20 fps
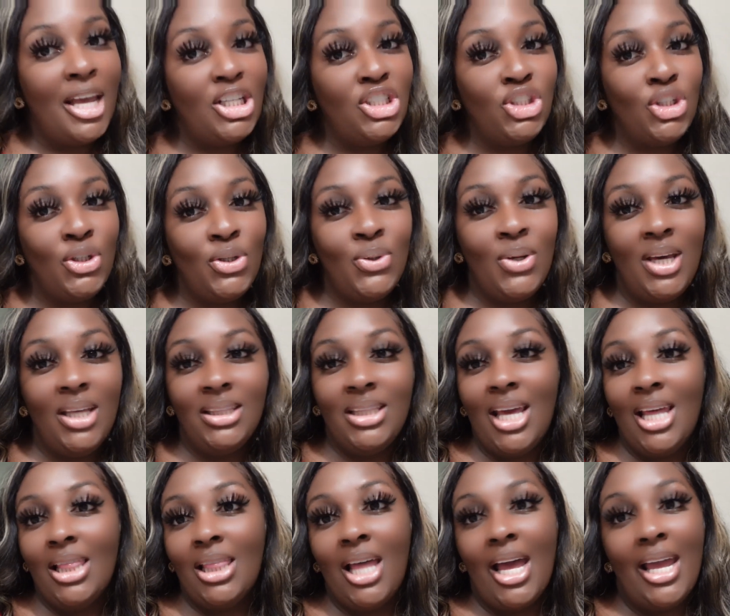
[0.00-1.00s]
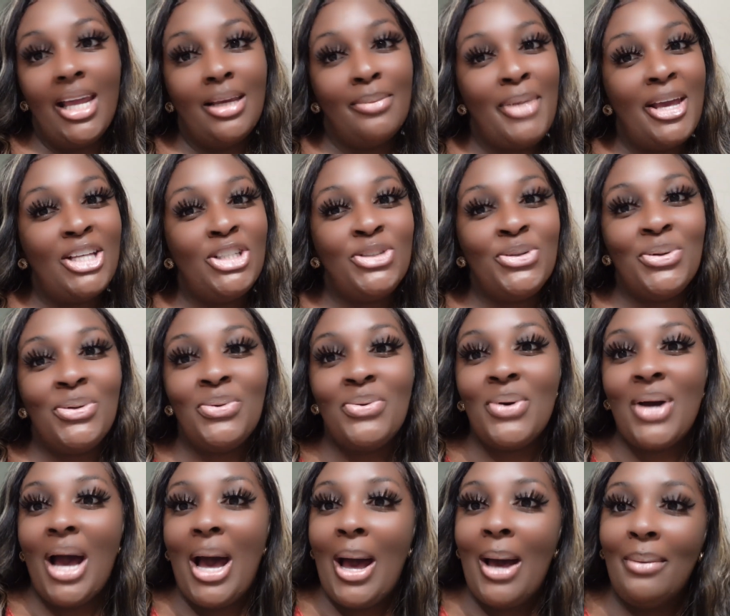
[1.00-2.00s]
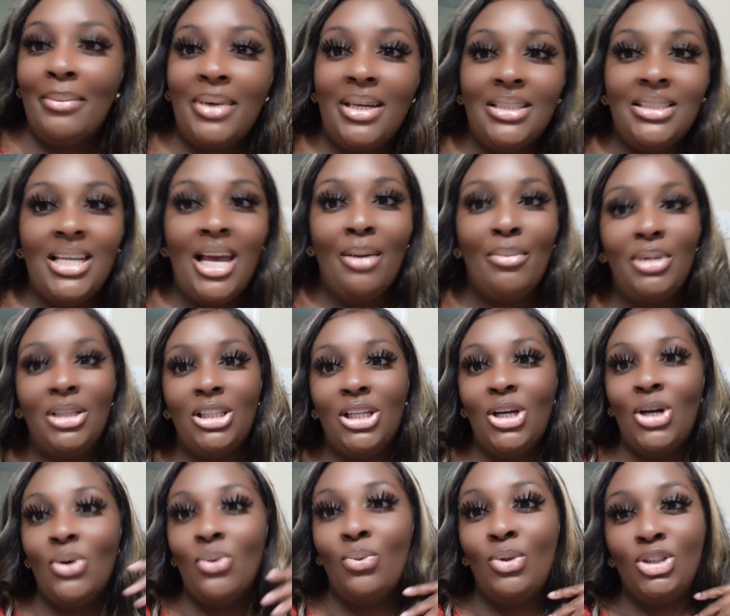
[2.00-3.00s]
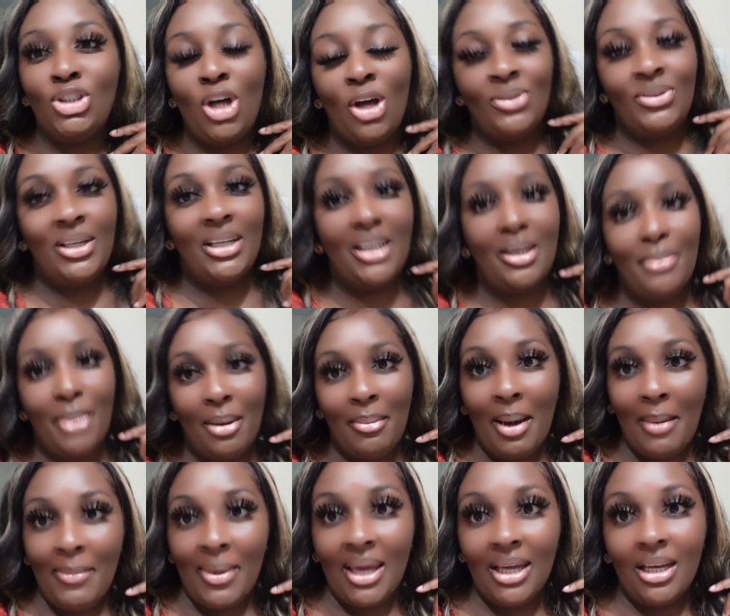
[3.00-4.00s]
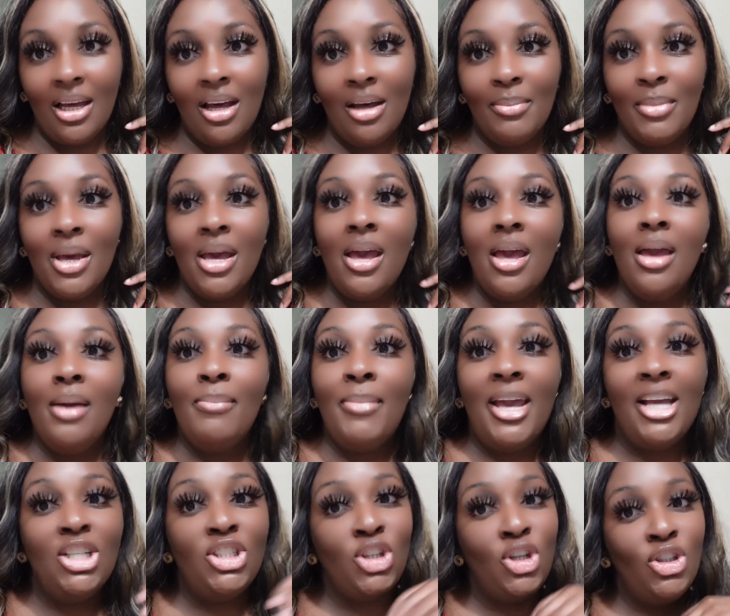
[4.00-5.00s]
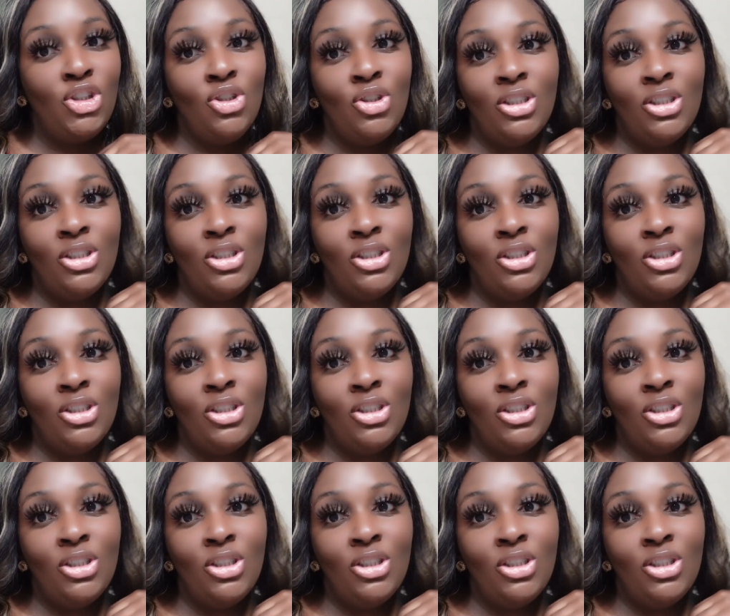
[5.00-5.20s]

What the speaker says: sure you hit that like. Make sure you comment down below what y'all think about my makeup. Make sure you